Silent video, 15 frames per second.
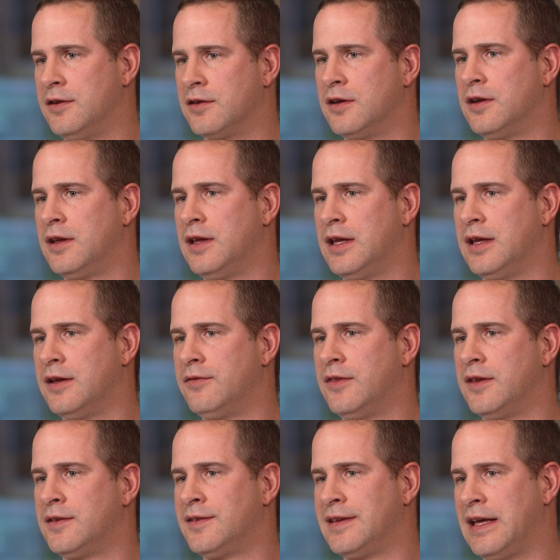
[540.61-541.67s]
you're going to
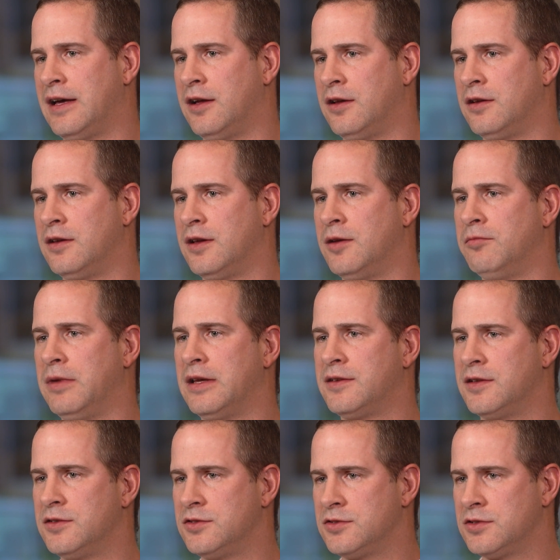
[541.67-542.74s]
give the cell a
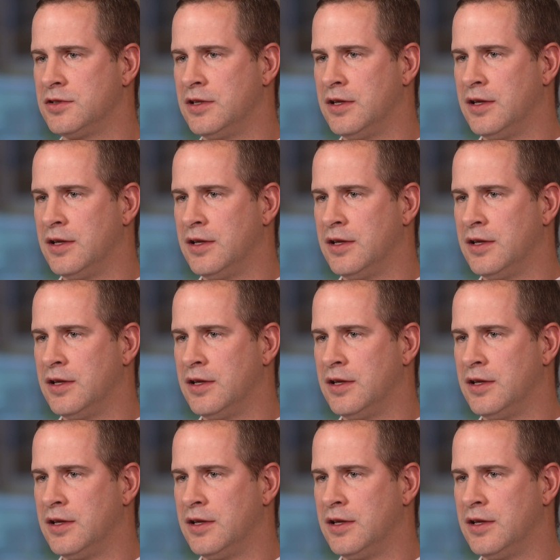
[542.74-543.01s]
message.